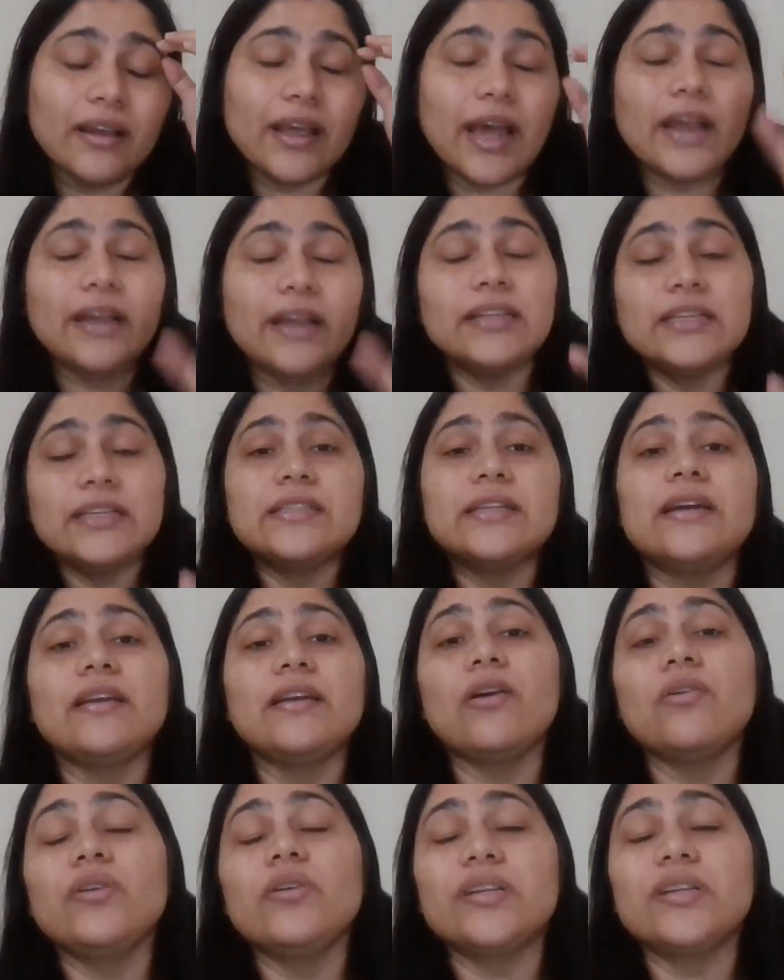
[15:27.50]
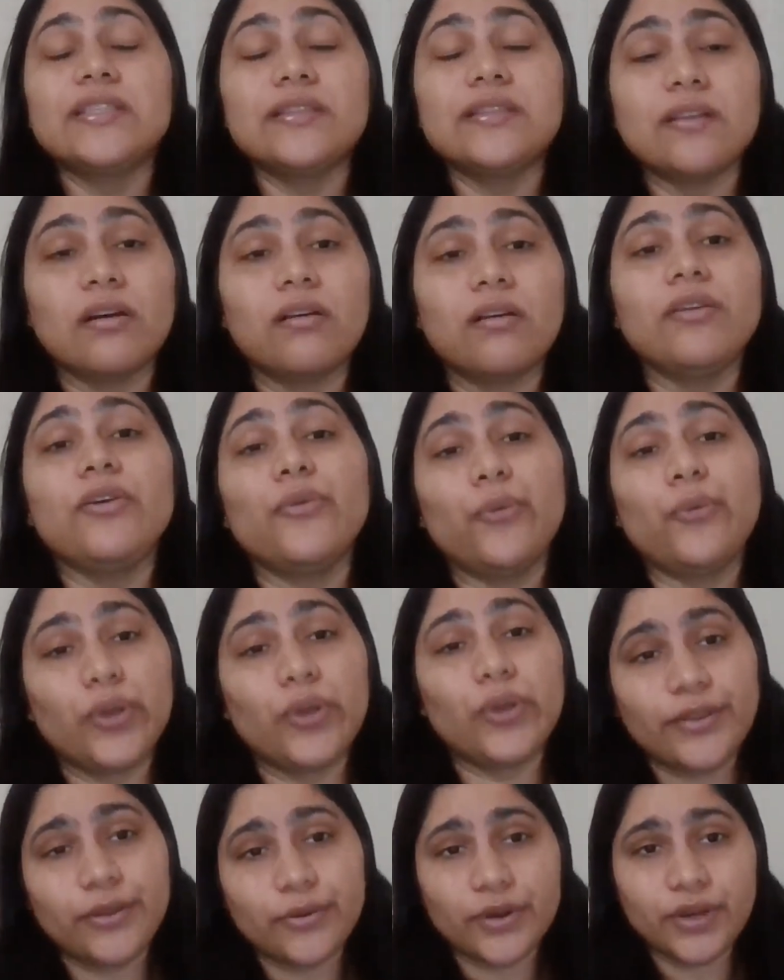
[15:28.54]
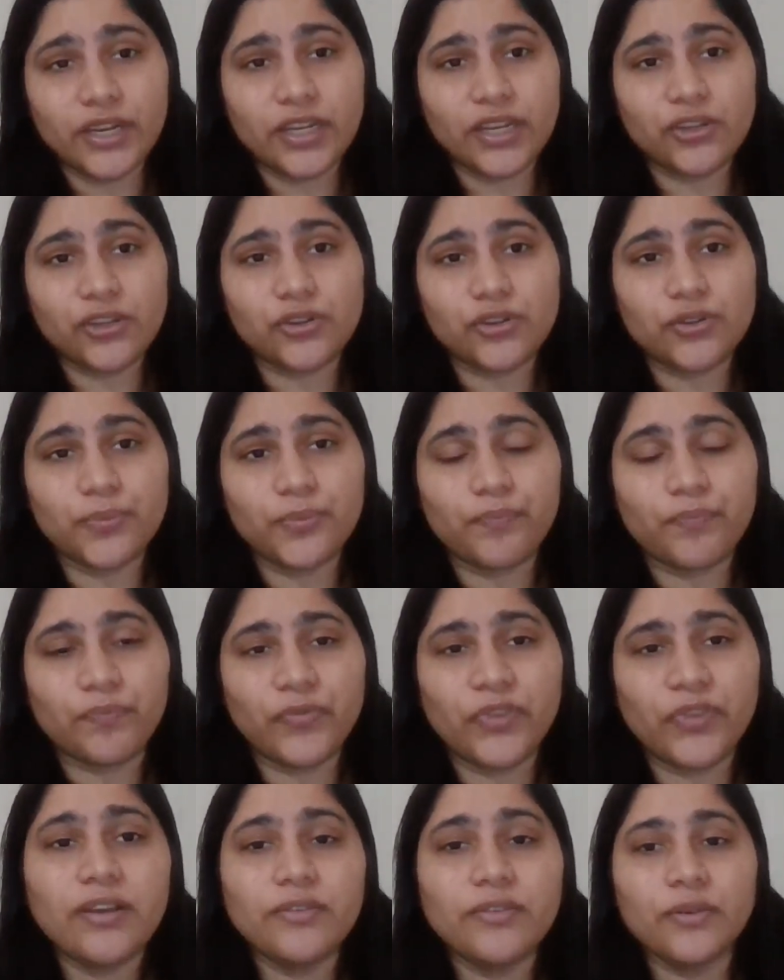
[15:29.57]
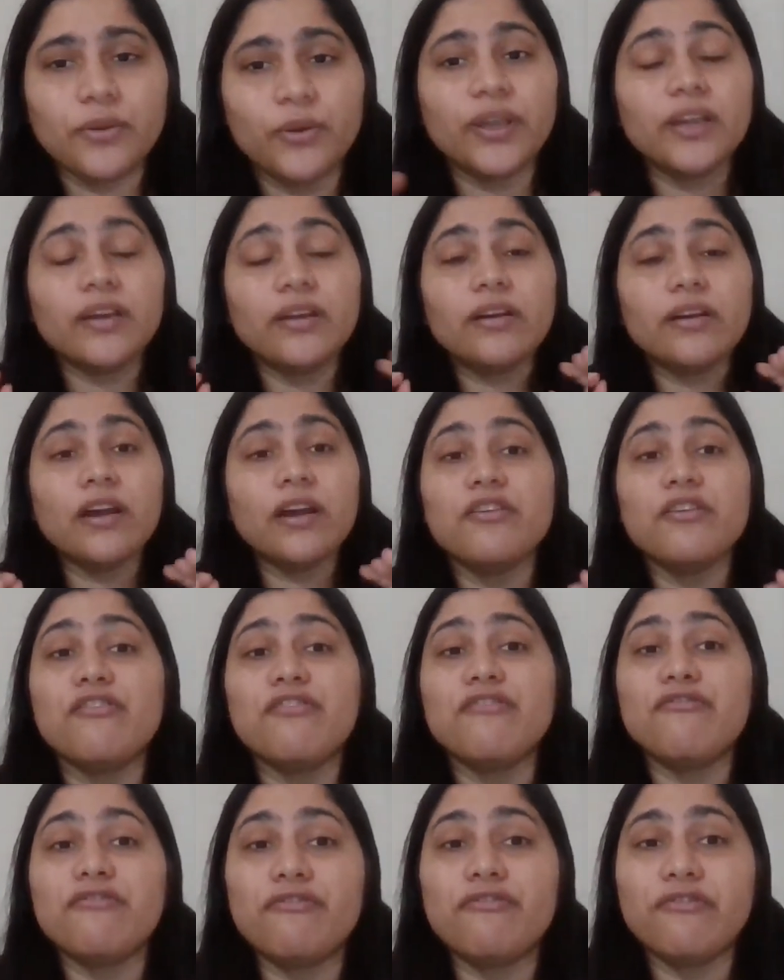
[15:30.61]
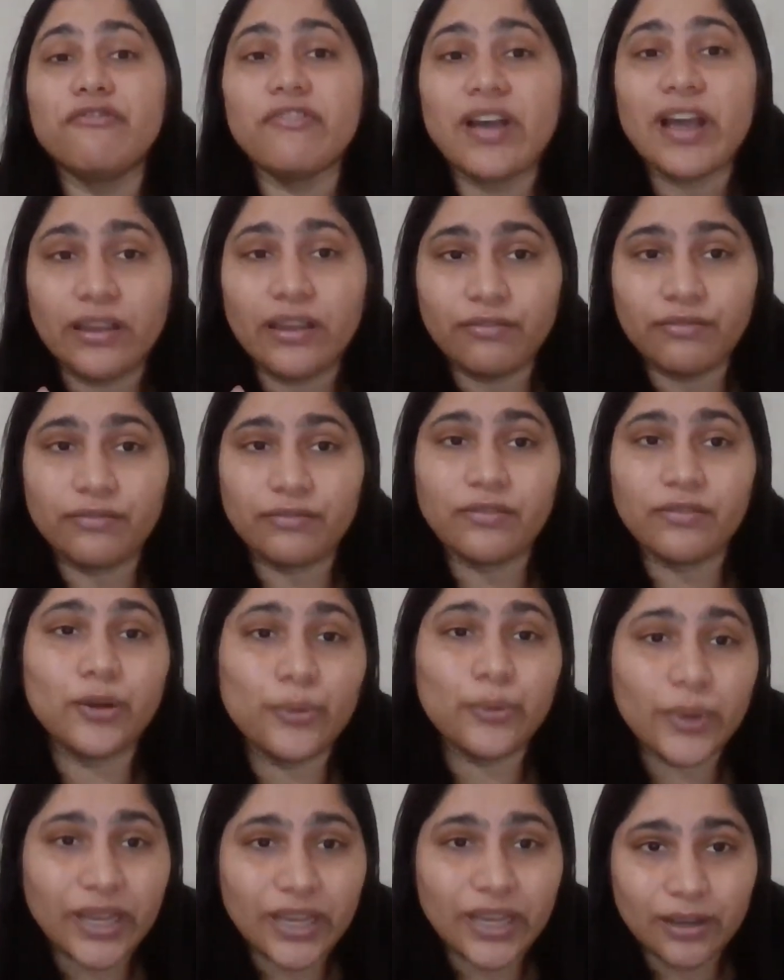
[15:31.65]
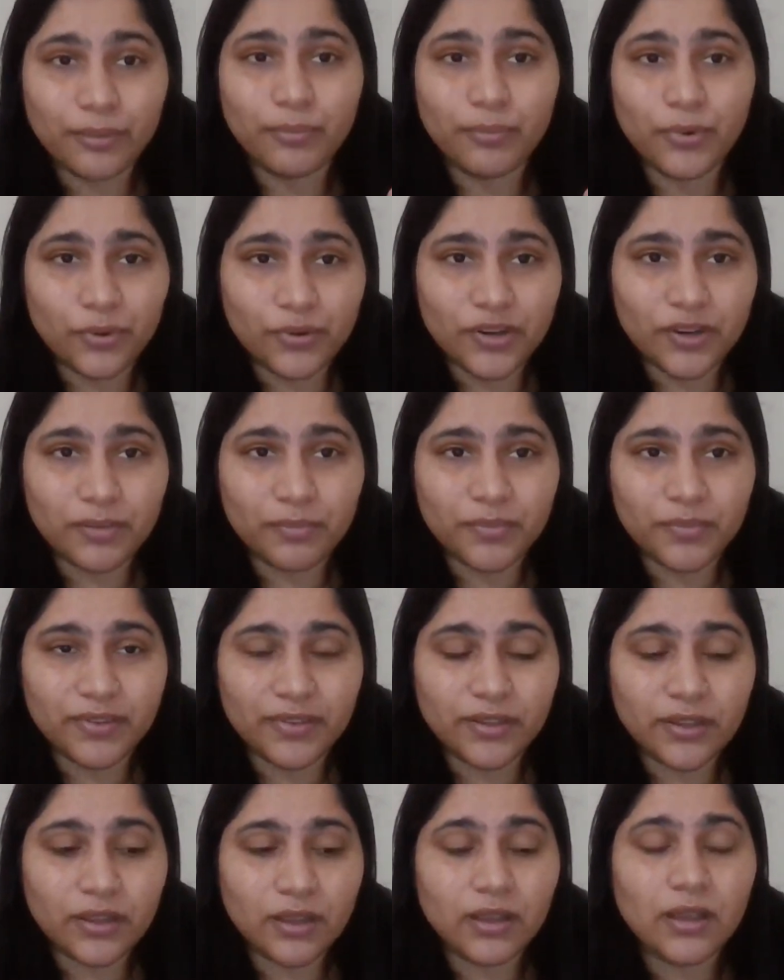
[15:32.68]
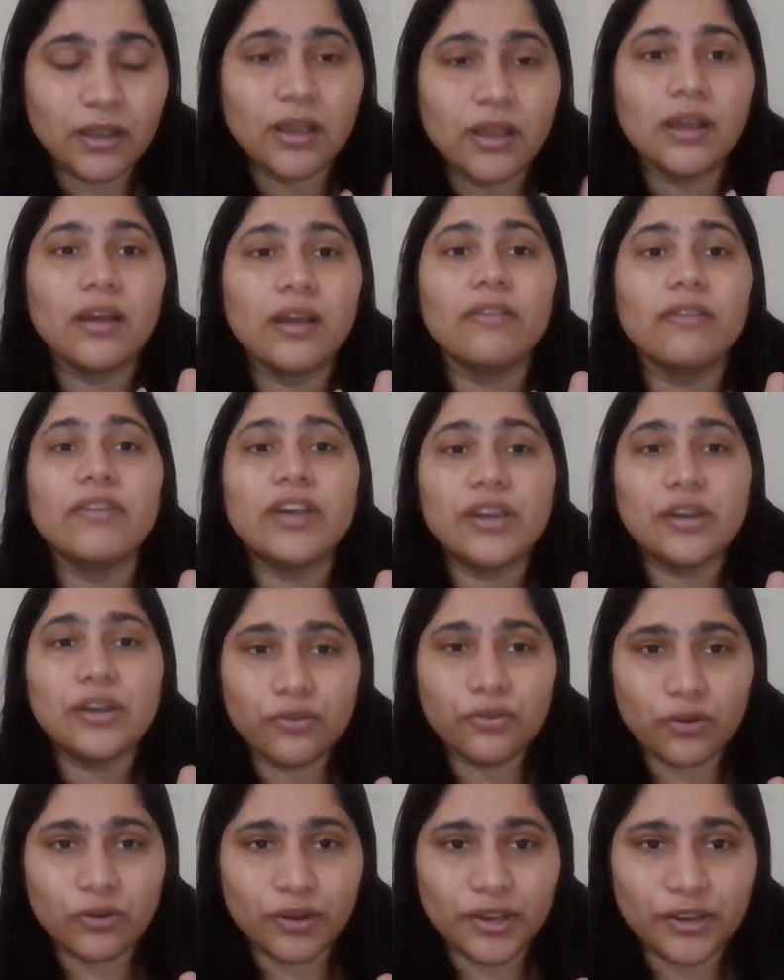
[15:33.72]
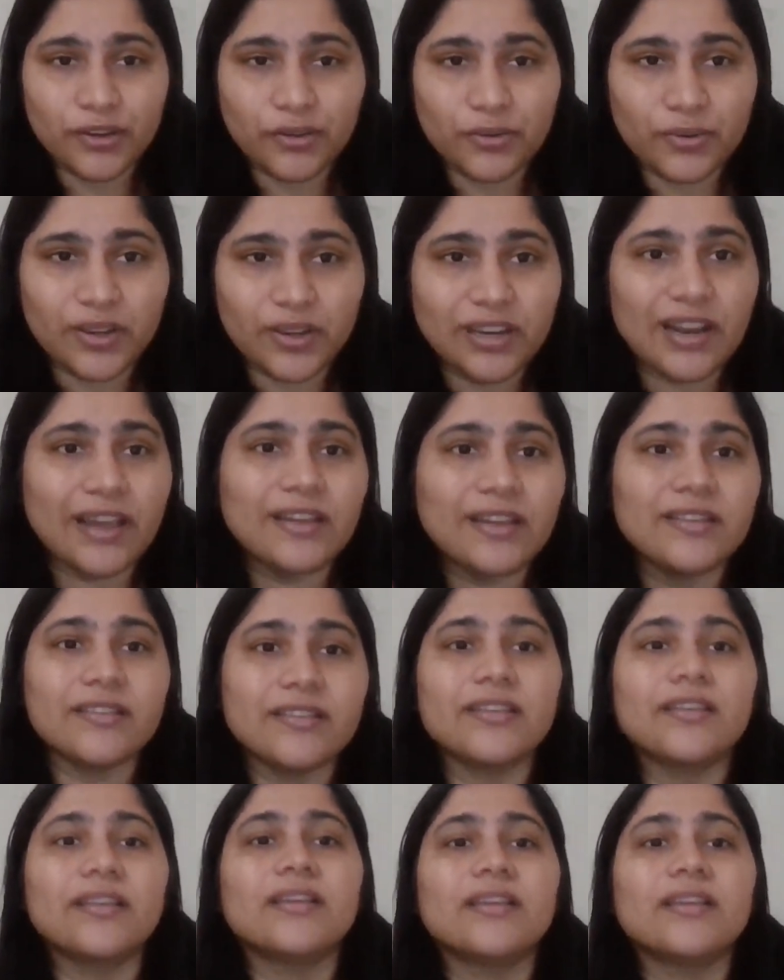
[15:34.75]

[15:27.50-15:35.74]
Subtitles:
and these are now concerned with your niche, right? So here are your five quick pro tips when you're talking to a client.